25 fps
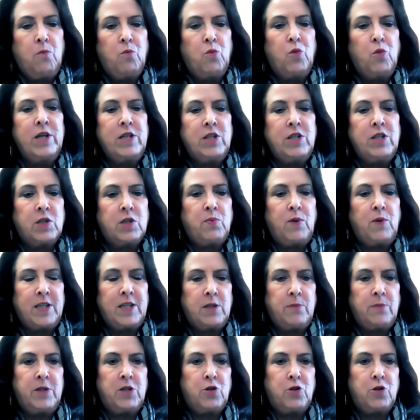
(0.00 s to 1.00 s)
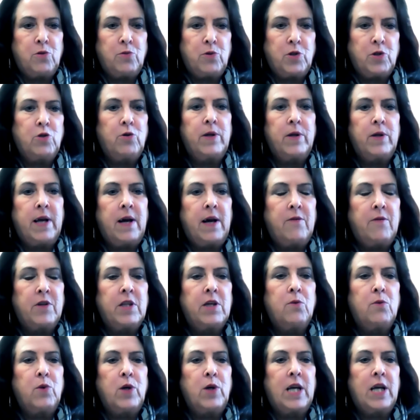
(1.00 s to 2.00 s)
We just want to be sure we're doing
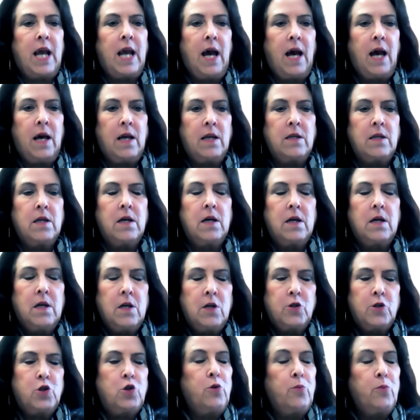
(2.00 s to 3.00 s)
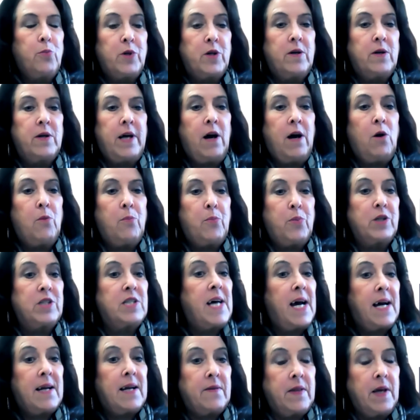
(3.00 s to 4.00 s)
everything we can to help
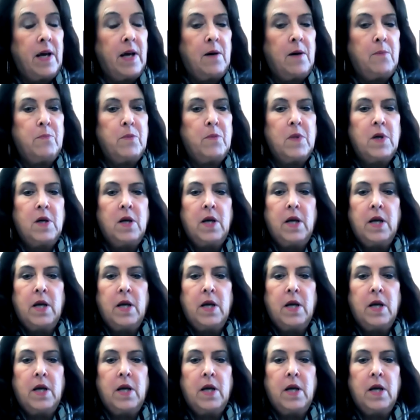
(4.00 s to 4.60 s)
protect them.